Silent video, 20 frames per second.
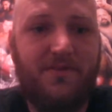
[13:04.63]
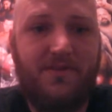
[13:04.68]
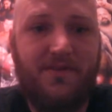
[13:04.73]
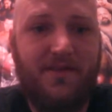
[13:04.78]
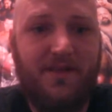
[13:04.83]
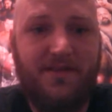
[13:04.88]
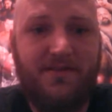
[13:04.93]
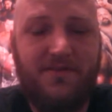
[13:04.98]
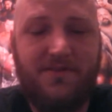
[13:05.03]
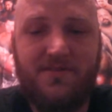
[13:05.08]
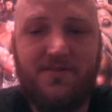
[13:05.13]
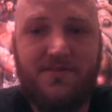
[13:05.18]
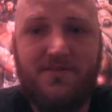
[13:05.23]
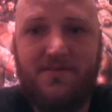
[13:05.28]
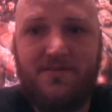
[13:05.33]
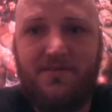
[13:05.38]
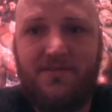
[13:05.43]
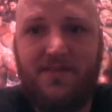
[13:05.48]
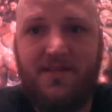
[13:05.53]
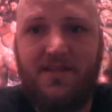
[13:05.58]
I
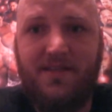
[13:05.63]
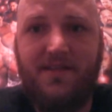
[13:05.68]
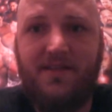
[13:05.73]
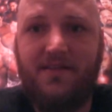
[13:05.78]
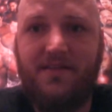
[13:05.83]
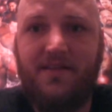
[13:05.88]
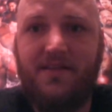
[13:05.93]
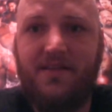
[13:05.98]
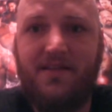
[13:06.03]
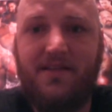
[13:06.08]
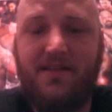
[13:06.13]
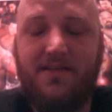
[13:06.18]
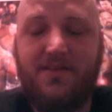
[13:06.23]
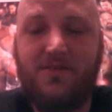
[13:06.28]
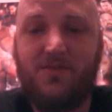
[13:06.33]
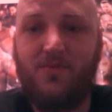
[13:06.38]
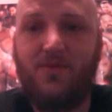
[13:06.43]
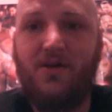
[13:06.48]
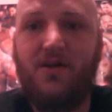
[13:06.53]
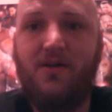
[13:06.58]
just think that
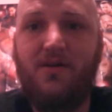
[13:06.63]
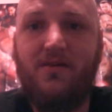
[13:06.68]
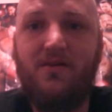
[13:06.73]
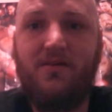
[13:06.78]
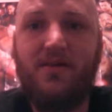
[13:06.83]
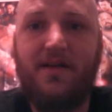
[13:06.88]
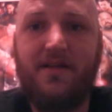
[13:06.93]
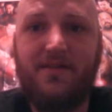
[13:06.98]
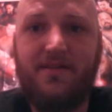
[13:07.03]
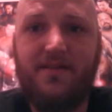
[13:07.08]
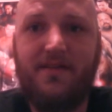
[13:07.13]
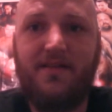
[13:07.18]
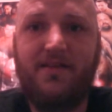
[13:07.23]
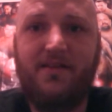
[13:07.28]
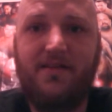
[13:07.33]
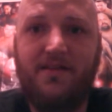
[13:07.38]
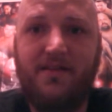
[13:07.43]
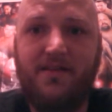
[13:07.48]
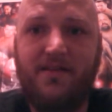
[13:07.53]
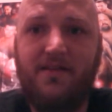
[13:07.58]
it's wrong. I
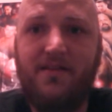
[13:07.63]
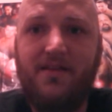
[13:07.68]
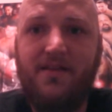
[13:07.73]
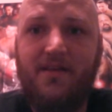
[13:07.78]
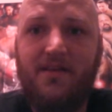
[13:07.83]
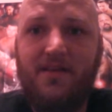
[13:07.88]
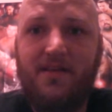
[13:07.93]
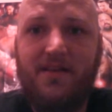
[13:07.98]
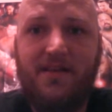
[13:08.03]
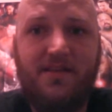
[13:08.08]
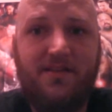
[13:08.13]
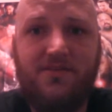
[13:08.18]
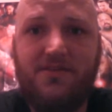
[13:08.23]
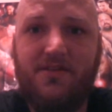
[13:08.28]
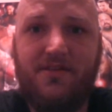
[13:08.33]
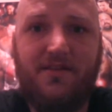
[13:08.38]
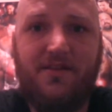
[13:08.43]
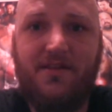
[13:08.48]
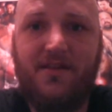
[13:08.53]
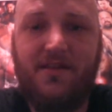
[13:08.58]
think that he
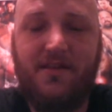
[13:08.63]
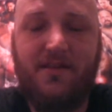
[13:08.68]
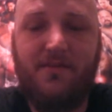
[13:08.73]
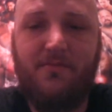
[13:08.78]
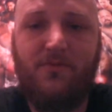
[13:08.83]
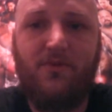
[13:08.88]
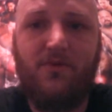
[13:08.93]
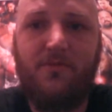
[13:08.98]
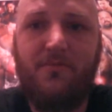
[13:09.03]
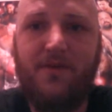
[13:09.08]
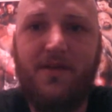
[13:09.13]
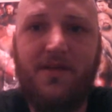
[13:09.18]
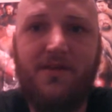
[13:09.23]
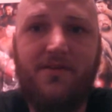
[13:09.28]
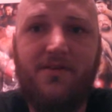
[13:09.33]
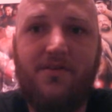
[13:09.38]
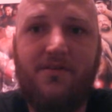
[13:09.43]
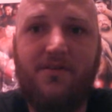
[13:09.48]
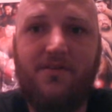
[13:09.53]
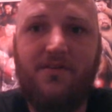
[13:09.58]
should have done it more
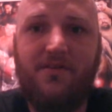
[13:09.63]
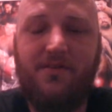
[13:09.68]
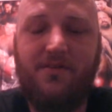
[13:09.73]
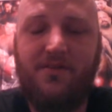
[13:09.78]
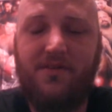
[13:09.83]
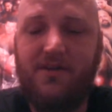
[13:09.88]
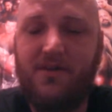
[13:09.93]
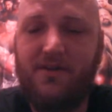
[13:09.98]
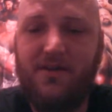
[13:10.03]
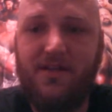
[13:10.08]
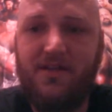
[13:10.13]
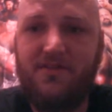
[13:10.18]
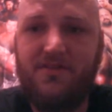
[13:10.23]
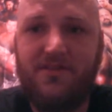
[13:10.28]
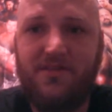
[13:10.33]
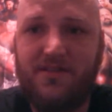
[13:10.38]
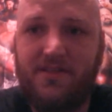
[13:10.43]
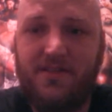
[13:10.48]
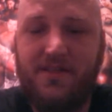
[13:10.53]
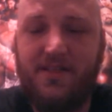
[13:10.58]
better. He
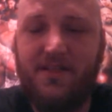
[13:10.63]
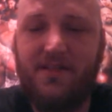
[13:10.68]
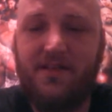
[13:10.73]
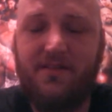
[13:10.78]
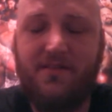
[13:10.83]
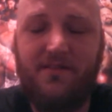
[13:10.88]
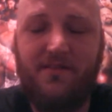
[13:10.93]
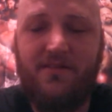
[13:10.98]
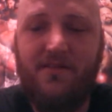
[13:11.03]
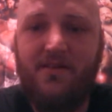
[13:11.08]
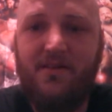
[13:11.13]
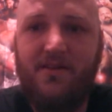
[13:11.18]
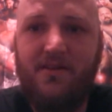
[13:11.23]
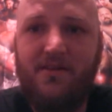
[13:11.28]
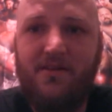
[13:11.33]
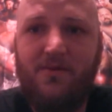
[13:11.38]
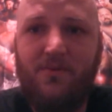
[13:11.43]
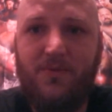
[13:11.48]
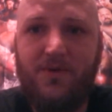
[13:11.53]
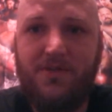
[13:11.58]
should have did it
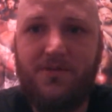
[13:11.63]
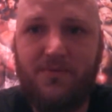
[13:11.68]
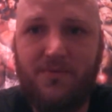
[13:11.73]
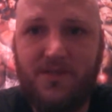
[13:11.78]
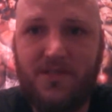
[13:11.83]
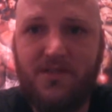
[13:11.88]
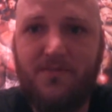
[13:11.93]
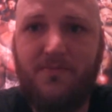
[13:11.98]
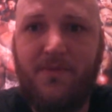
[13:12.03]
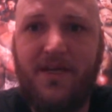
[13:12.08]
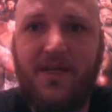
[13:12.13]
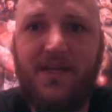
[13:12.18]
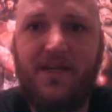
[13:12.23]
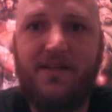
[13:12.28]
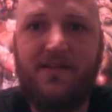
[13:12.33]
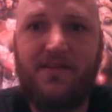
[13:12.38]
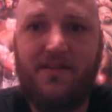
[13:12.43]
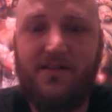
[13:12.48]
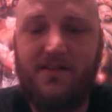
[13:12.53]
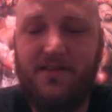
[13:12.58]
with
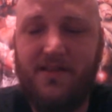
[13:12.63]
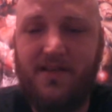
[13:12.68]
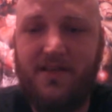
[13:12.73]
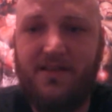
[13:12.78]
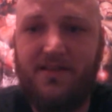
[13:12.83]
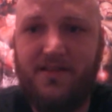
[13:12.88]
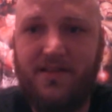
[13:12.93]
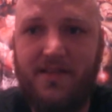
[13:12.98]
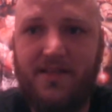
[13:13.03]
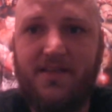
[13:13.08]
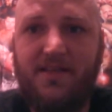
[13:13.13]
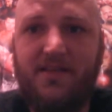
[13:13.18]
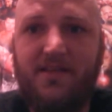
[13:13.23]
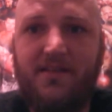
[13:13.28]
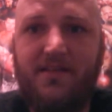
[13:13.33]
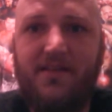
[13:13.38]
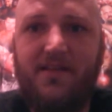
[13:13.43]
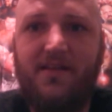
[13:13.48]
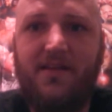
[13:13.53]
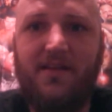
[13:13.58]
respect and
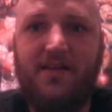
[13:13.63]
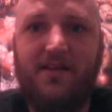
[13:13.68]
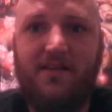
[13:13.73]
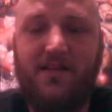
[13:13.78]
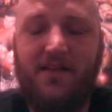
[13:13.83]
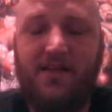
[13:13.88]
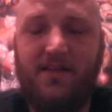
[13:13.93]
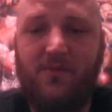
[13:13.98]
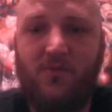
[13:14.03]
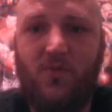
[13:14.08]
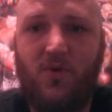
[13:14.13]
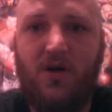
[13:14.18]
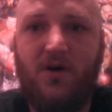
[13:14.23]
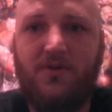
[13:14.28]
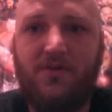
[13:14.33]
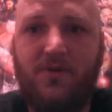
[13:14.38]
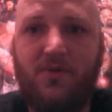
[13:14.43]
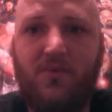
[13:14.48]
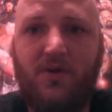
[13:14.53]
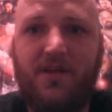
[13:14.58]
dignity, and
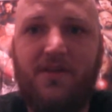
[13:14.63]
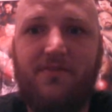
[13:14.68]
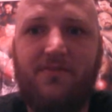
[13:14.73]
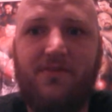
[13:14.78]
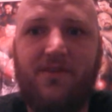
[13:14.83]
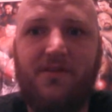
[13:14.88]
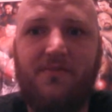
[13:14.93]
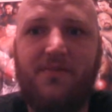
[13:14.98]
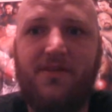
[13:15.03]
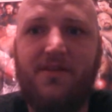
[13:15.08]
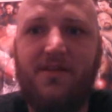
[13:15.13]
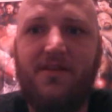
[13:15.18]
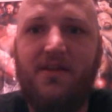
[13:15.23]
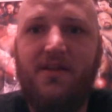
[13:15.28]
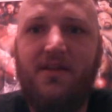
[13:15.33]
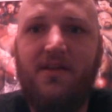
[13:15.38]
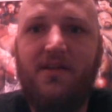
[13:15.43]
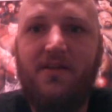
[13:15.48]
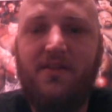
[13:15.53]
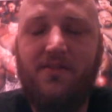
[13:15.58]
walked away from it
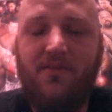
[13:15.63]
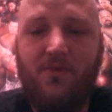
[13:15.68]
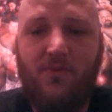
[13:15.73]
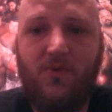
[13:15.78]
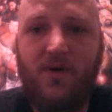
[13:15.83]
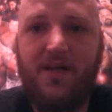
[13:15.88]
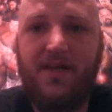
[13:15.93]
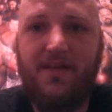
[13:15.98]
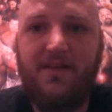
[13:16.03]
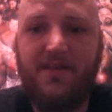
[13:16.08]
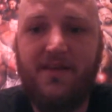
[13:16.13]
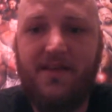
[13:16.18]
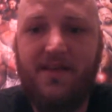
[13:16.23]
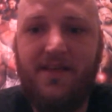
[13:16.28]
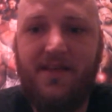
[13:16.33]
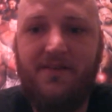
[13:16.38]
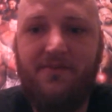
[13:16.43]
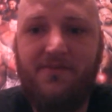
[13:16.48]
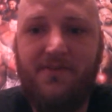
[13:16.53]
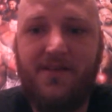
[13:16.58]
the way that
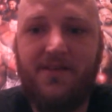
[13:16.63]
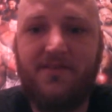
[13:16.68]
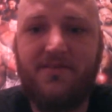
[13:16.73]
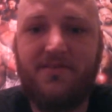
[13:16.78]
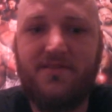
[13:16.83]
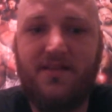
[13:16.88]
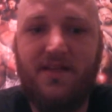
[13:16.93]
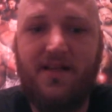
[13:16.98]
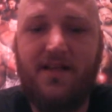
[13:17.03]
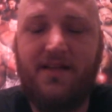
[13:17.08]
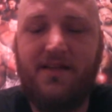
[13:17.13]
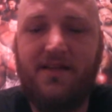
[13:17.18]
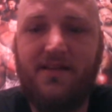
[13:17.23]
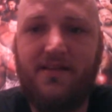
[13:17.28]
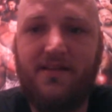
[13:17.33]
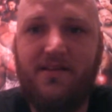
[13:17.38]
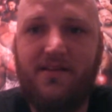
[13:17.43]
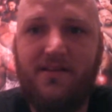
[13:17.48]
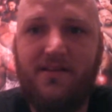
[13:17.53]
he feels like